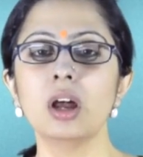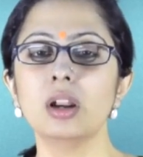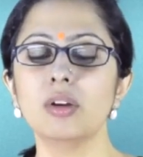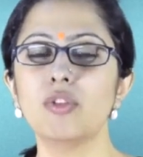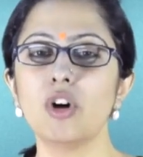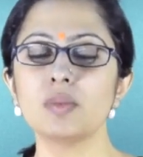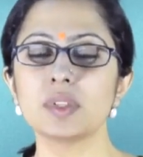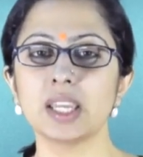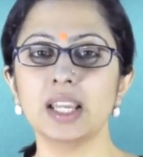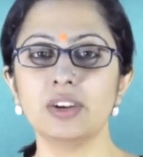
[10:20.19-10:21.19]
reforms
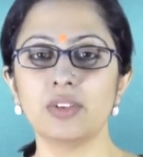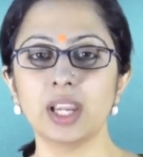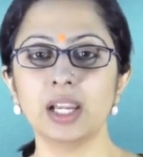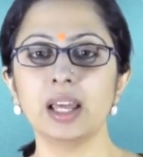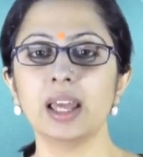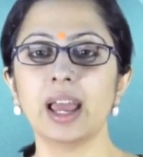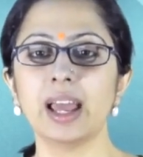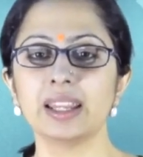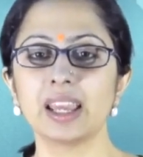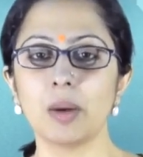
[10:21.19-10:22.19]
in trade
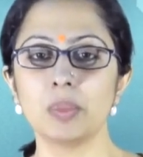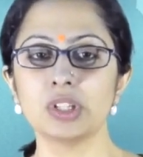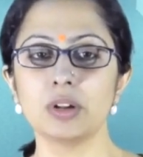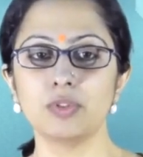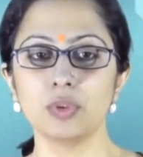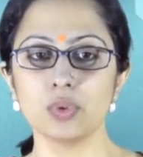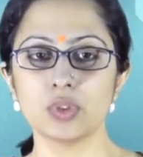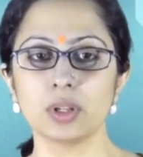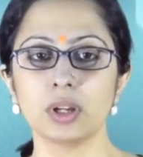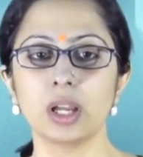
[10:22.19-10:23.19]
and capital flows,